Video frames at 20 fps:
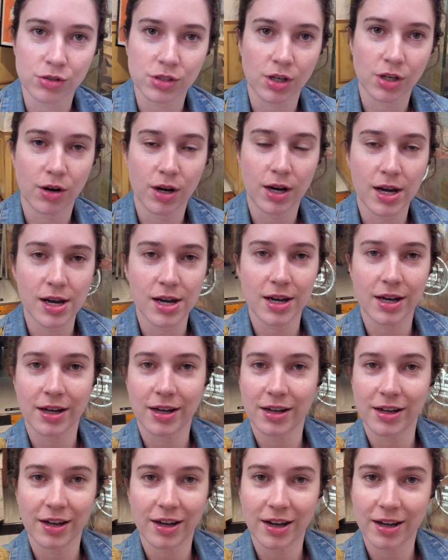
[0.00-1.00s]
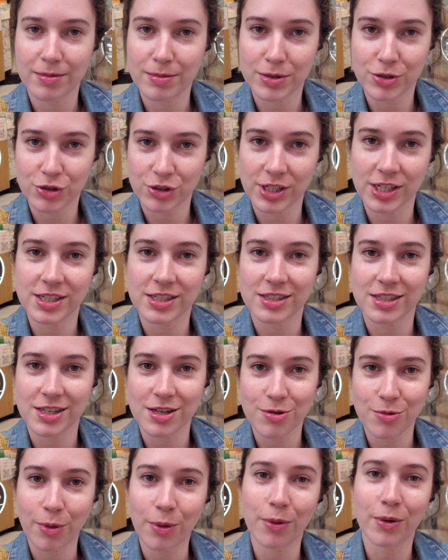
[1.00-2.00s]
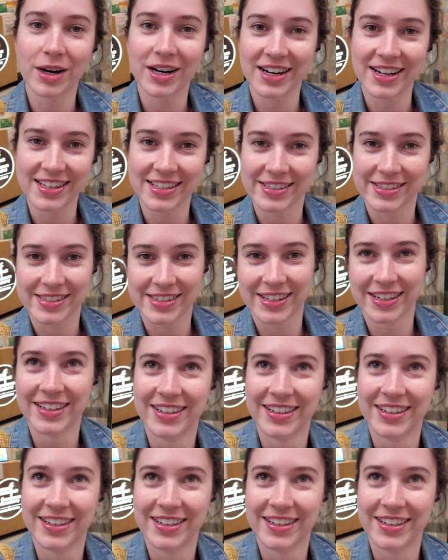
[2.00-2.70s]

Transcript: So I am interested to see what it is.